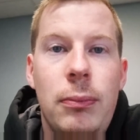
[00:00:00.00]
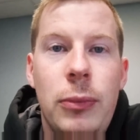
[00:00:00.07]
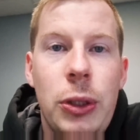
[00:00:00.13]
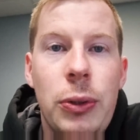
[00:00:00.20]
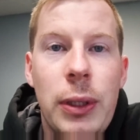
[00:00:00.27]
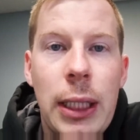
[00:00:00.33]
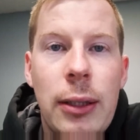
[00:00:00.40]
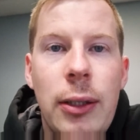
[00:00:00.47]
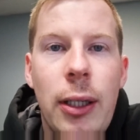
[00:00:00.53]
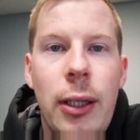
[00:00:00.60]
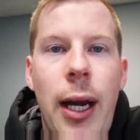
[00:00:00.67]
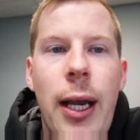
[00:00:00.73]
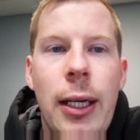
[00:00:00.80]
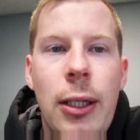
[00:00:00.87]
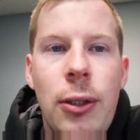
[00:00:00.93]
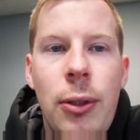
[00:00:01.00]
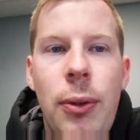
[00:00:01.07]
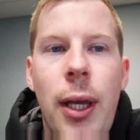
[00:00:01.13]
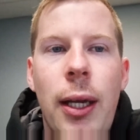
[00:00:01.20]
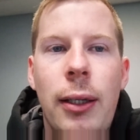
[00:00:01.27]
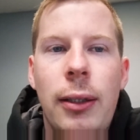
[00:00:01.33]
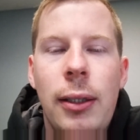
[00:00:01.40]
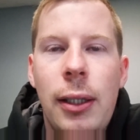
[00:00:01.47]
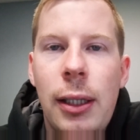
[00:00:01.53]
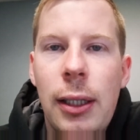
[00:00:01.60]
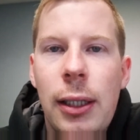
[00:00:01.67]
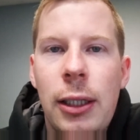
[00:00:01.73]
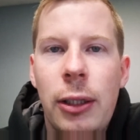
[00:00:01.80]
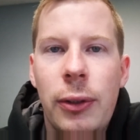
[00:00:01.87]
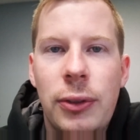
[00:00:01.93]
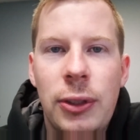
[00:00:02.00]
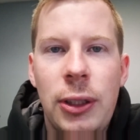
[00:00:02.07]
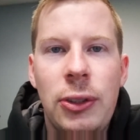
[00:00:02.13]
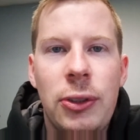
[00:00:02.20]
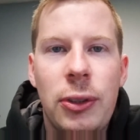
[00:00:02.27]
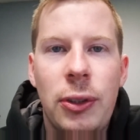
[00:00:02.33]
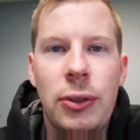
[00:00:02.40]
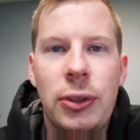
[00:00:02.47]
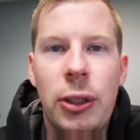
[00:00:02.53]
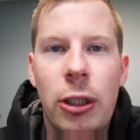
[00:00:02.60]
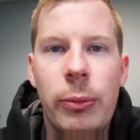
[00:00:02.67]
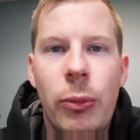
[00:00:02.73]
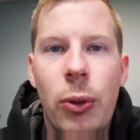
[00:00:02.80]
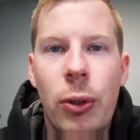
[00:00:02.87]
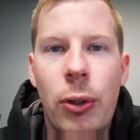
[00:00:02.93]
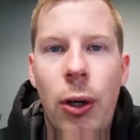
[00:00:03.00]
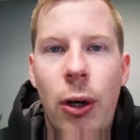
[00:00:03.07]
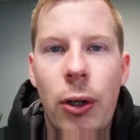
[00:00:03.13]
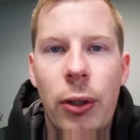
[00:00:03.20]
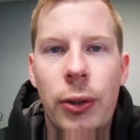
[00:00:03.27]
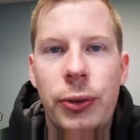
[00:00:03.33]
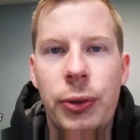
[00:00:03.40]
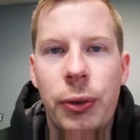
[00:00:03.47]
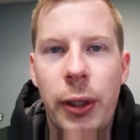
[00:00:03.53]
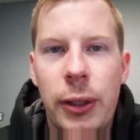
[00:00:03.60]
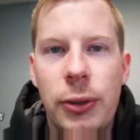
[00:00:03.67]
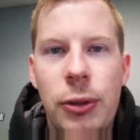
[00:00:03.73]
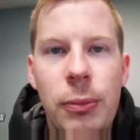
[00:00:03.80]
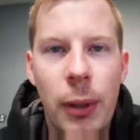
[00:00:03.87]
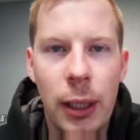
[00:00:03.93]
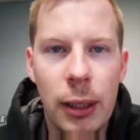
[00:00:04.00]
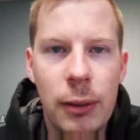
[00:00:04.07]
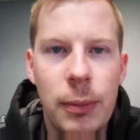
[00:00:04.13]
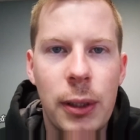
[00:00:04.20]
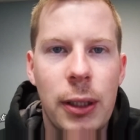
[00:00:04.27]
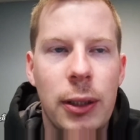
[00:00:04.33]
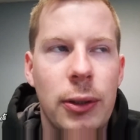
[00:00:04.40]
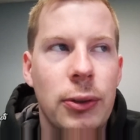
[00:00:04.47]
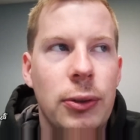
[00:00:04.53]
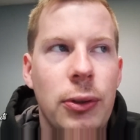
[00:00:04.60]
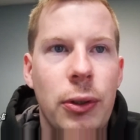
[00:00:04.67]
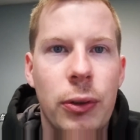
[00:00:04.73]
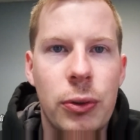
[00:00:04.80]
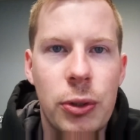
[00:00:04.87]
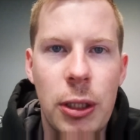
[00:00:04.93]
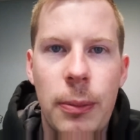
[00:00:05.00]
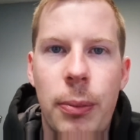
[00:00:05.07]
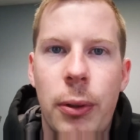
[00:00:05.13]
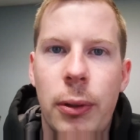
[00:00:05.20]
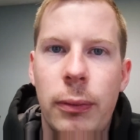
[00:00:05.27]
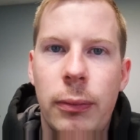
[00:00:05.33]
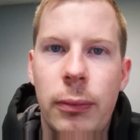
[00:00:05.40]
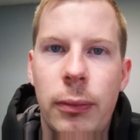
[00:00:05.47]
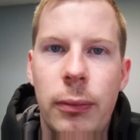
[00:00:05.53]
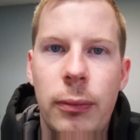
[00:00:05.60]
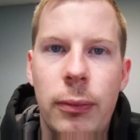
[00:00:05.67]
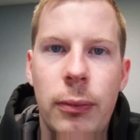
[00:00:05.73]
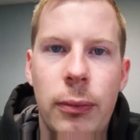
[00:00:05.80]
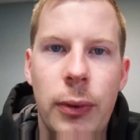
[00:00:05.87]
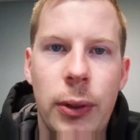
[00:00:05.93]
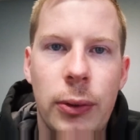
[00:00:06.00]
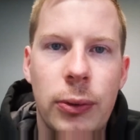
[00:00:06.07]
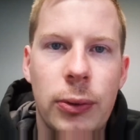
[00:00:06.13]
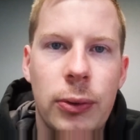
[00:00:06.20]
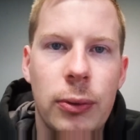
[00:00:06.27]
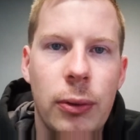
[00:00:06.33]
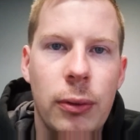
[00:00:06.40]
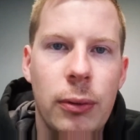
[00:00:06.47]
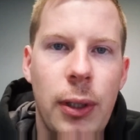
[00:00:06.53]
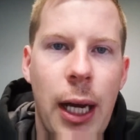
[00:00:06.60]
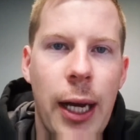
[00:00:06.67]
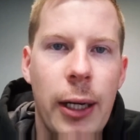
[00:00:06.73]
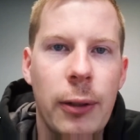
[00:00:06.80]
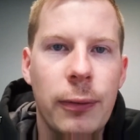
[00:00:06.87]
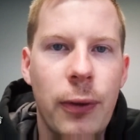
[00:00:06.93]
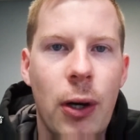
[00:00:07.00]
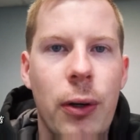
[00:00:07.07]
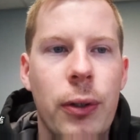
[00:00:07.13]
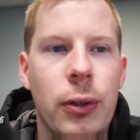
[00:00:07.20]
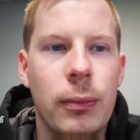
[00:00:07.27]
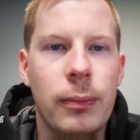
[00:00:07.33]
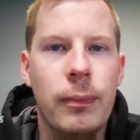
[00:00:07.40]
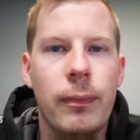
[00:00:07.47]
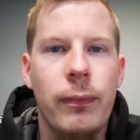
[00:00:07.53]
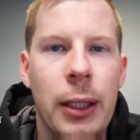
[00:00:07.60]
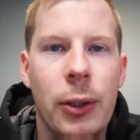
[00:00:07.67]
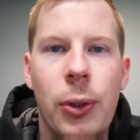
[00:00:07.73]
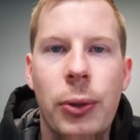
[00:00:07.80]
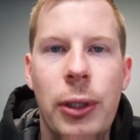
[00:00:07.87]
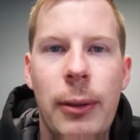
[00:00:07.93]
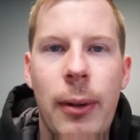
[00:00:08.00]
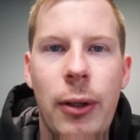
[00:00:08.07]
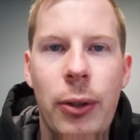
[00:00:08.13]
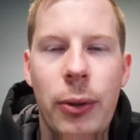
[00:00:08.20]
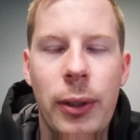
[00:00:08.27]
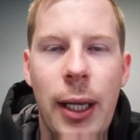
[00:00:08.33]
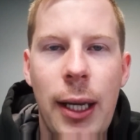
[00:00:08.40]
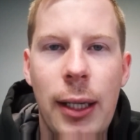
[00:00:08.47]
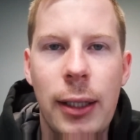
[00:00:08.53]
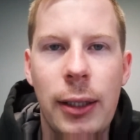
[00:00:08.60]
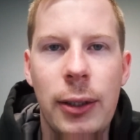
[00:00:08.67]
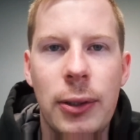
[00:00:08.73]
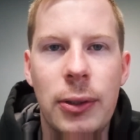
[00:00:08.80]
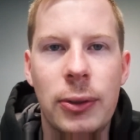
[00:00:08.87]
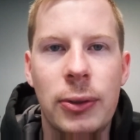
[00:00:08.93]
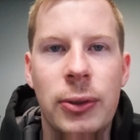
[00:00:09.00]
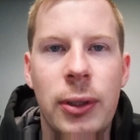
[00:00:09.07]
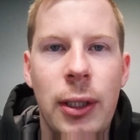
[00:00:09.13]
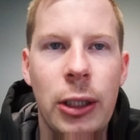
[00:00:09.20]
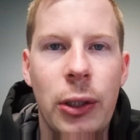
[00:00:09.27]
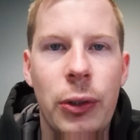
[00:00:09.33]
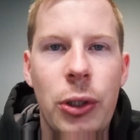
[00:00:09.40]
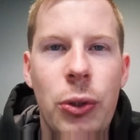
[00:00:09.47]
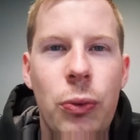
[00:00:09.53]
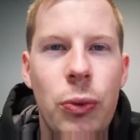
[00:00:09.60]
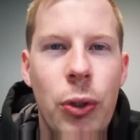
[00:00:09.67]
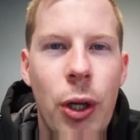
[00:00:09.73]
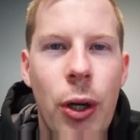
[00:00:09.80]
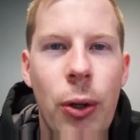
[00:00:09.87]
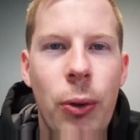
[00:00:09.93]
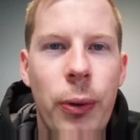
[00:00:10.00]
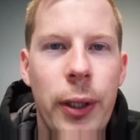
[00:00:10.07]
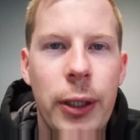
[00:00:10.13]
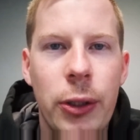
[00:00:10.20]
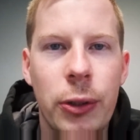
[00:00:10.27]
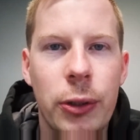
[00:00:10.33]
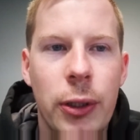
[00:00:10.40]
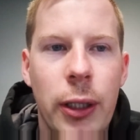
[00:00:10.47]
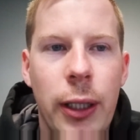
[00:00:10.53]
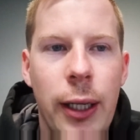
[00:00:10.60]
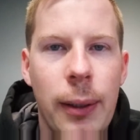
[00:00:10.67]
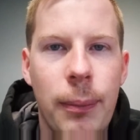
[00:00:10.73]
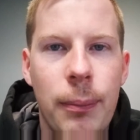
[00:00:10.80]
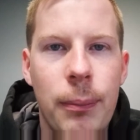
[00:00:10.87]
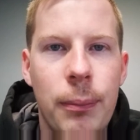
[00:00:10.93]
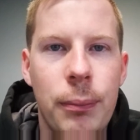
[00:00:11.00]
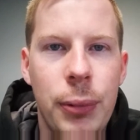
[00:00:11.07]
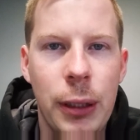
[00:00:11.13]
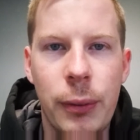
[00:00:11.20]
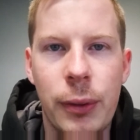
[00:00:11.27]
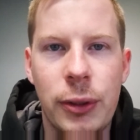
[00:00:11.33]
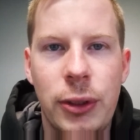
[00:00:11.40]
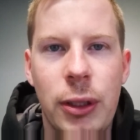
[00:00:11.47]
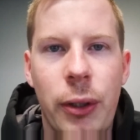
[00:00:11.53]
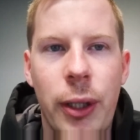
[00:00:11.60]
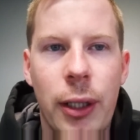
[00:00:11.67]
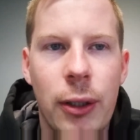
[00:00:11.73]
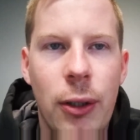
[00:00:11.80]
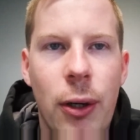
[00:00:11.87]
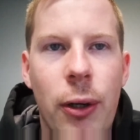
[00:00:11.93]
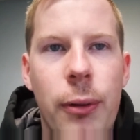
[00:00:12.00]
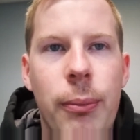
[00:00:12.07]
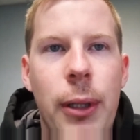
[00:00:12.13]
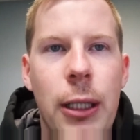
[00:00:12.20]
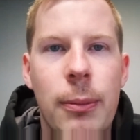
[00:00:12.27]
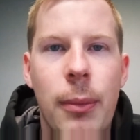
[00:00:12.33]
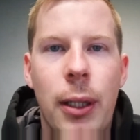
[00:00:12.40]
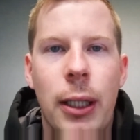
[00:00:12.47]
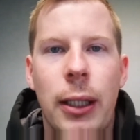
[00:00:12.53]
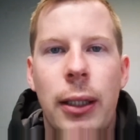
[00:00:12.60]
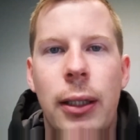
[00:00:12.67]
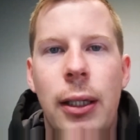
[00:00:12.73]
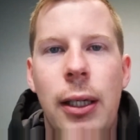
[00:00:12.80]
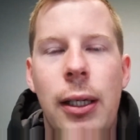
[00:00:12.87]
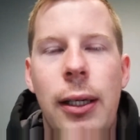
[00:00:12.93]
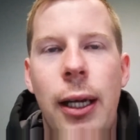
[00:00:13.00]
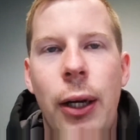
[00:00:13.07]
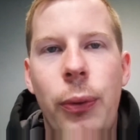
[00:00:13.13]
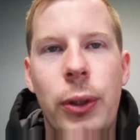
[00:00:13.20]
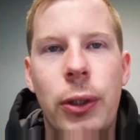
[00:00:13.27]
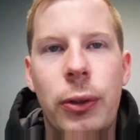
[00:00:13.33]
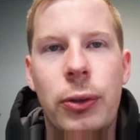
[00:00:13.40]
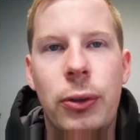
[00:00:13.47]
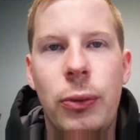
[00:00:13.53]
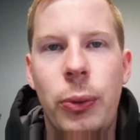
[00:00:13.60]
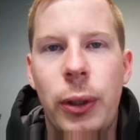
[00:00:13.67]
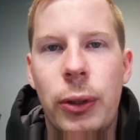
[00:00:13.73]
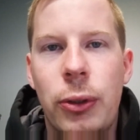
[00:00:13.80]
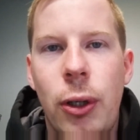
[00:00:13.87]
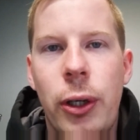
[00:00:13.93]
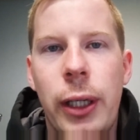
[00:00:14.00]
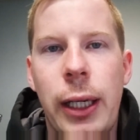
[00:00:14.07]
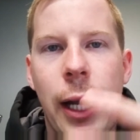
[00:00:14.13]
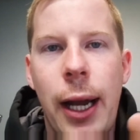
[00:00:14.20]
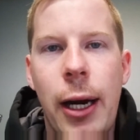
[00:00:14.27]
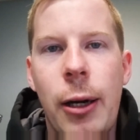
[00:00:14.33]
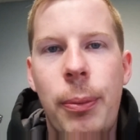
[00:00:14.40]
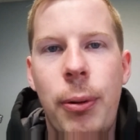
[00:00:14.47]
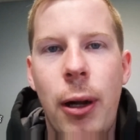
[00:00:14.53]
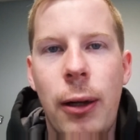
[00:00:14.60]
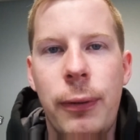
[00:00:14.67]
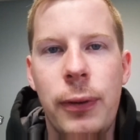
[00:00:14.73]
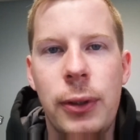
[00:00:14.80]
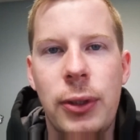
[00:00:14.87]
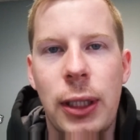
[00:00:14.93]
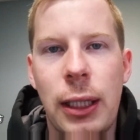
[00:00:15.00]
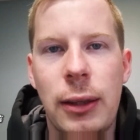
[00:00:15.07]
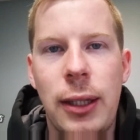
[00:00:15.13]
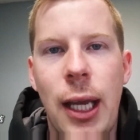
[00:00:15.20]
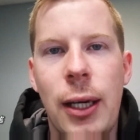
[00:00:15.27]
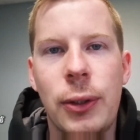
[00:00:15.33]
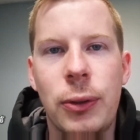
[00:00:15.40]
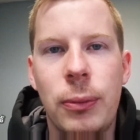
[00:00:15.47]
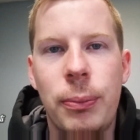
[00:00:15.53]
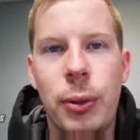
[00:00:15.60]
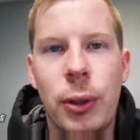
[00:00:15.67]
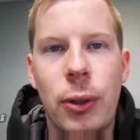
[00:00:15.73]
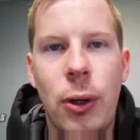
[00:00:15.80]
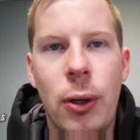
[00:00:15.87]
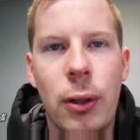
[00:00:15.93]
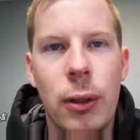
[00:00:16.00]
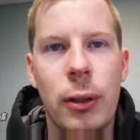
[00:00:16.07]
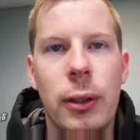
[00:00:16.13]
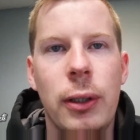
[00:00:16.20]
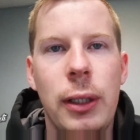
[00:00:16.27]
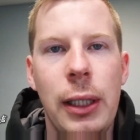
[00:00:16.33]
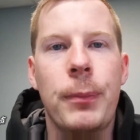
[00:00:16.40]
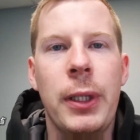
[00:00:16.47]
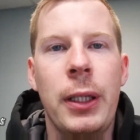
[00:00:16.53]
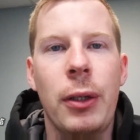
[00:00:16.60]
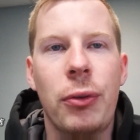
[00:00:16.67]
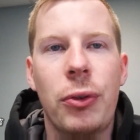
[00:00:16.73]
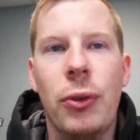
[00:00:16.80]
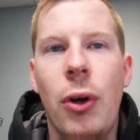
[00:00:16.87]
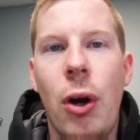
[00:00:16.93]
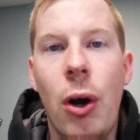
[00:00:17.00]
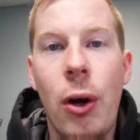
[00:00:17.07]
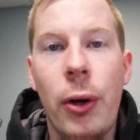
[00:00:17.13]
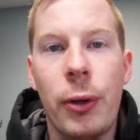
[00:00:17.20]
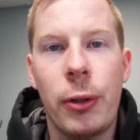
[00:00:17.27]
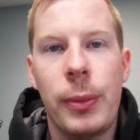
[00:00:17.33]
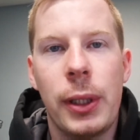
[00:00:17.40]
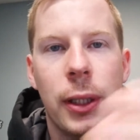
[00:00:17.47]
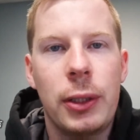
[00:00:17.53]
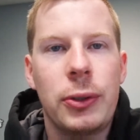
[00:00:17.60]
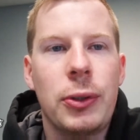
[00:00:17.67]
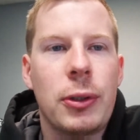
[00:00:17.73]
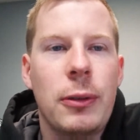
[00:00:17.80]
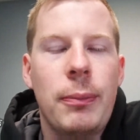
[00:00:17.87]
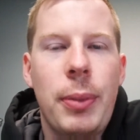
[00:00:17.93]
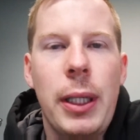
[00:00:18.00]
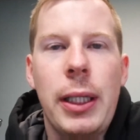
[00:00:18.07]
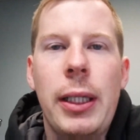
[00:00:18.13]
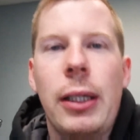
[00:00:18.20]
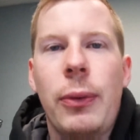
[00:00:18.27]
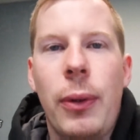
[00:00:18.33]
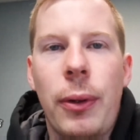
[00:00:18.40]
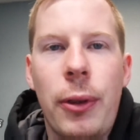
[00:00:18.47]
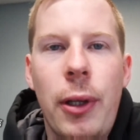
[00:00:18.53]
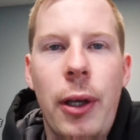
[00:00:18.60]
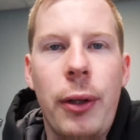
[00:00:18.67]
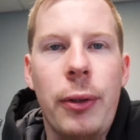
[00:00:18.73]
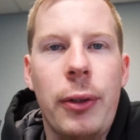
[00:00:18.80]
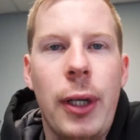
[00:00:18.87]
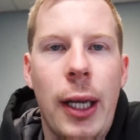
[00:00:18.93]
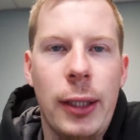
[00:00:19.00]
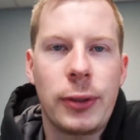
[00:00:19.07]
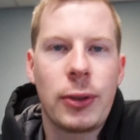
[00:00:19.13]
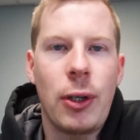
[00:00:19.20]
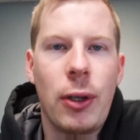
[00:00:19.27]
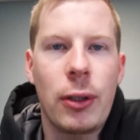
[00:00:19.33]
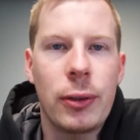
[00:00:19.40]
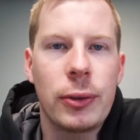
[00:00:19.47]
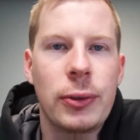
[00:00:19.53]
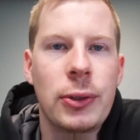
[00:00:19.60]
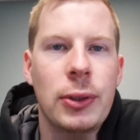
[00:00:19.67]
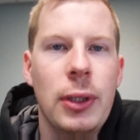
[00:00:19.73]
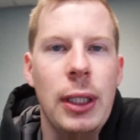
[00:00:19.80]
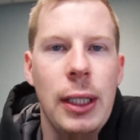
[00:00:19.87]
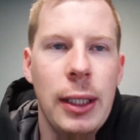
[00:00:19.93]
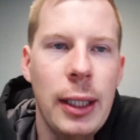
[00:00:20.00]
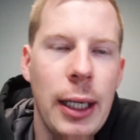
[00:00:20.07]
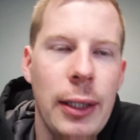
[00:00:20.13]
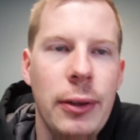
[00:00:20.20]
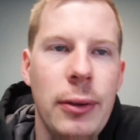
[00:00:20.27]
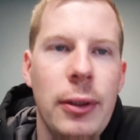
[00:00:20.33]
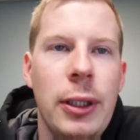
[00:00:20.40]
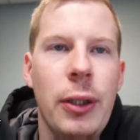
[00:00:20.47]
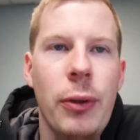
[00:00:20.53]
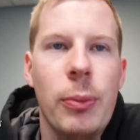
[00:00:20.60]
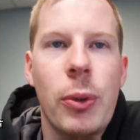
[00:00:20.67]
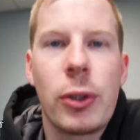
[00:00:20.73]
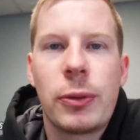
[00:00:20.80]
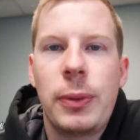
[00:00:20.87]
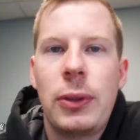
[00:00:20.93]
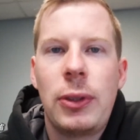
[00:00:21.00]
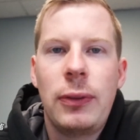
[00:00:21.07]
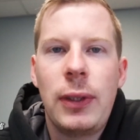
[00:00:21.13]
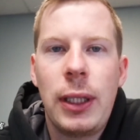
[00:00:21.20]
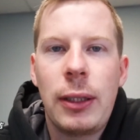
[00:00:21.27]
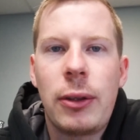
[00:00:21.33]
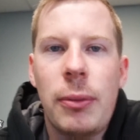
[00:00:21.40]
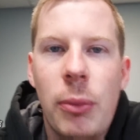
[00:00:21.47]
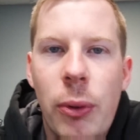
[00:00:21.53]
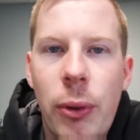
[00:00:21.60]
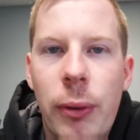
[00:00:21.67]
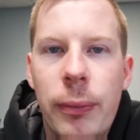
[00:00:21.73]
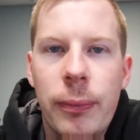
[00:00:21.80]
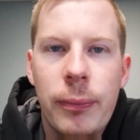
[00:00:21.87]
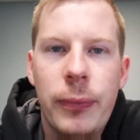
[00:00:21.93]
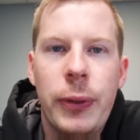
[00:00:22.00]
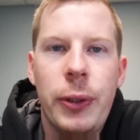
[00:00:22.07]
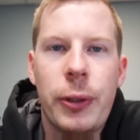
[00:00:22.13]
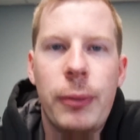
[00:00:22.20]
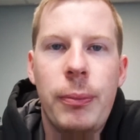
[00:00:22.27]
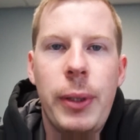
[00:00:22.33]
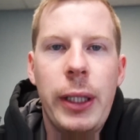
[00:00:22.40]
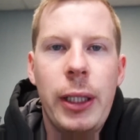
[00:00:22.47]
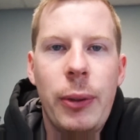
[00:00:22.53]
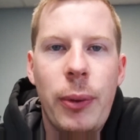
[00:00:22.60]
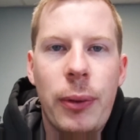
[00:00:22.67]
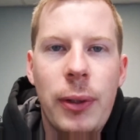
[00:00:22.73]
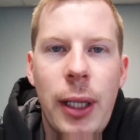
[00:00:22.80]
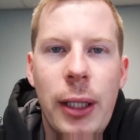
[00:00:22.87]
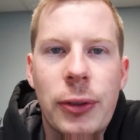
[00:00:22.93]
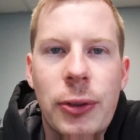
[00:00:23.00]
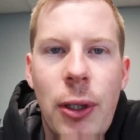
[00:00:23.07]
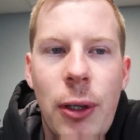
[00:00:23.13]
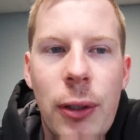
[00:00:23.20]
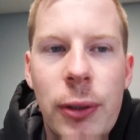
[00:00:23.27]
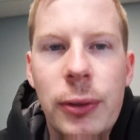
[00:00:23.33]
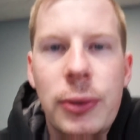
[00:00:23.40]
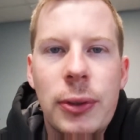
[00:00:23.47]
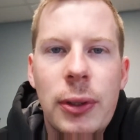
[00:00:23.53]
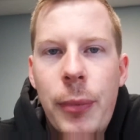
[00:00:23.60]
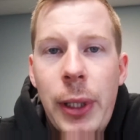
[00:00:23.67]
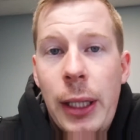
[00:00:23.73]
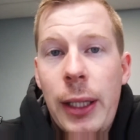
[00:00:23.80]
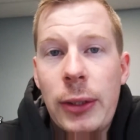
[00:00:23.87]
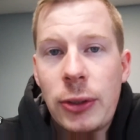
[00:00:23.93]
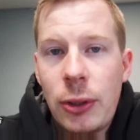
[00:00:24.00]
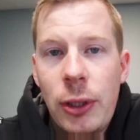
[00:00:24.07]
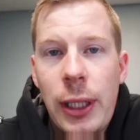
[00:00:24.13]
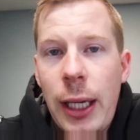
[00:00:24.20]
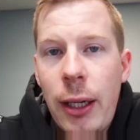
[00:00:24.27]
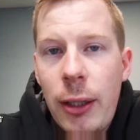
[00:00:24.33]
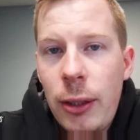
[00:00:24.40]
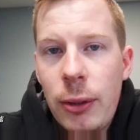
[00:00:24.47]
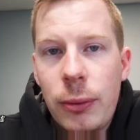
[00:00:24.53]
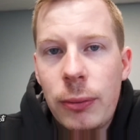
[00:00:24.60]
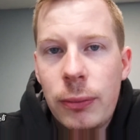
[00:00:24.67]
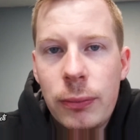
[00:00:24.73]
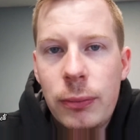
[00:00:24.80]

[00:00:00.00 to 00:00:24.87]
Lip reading: you get there. How do you do that? It's easier to sell more cars the less you make because they're cheaper. There's higher volume. And the cool thing about doing that is, you know that you're gonna be able to sell that car and make money. Now, when you're targeting higher profits, like $1,000 per car, it's a little harder because you're competing with other nice cars. And the more expensive you get, the more you're competing with nice cars. But that's all you gotta do.